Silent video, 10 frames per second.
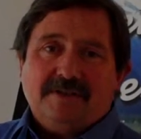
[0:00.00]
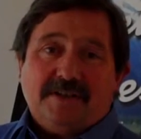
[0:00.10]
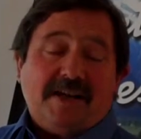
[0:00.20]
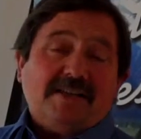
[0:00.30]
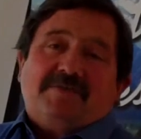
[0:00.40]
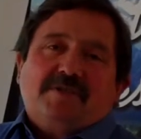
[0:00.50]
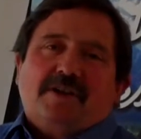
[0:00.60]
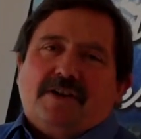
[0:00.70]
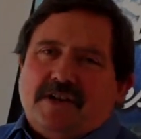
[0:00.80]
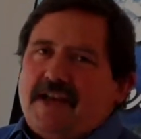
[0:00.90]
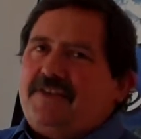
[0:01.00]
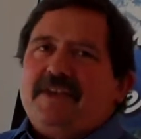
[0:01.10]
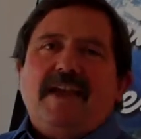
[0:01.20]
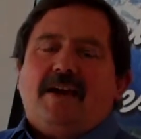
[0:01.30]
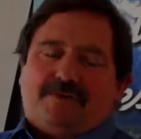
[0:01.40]
The customer's got
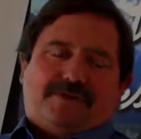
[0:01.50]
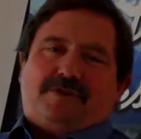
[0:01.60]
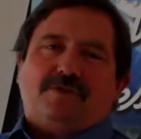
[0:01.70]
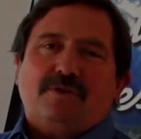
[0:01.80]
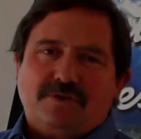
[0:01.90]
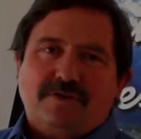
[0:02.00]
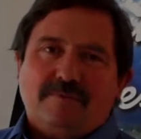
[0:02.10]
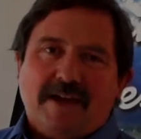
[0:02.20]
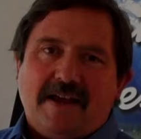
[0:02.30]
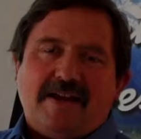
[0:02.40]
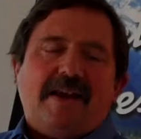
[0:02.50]
nothing else to talk to you about.